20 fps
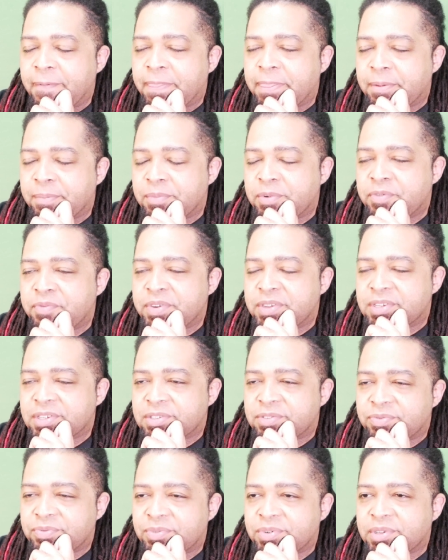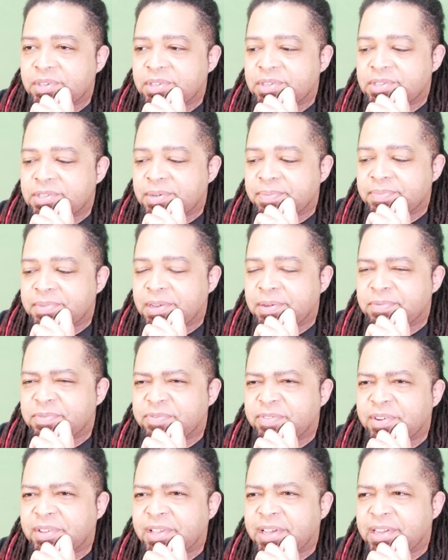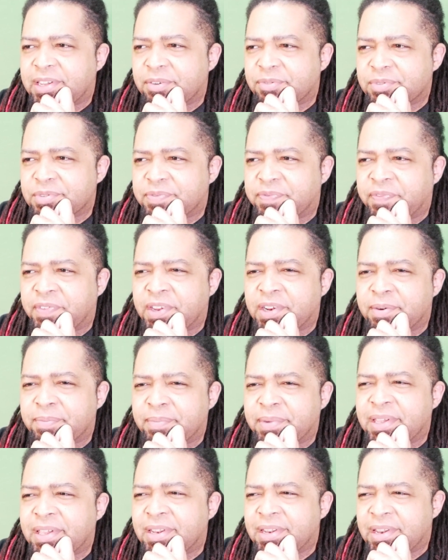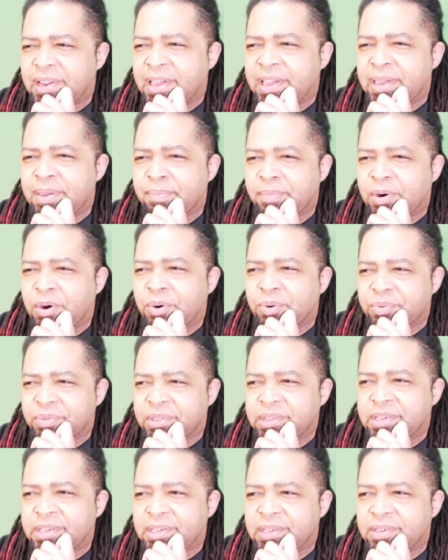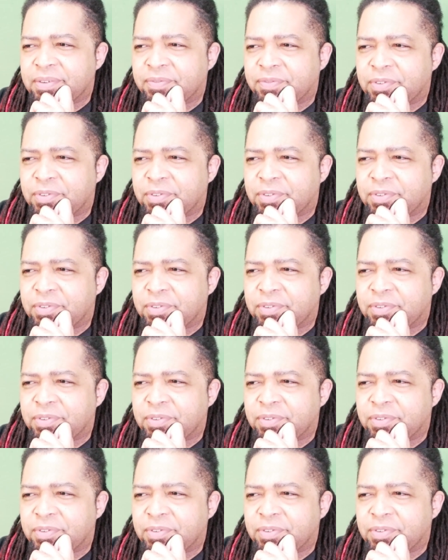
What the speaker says: the movie just really sometimes felt like it was Venom in name only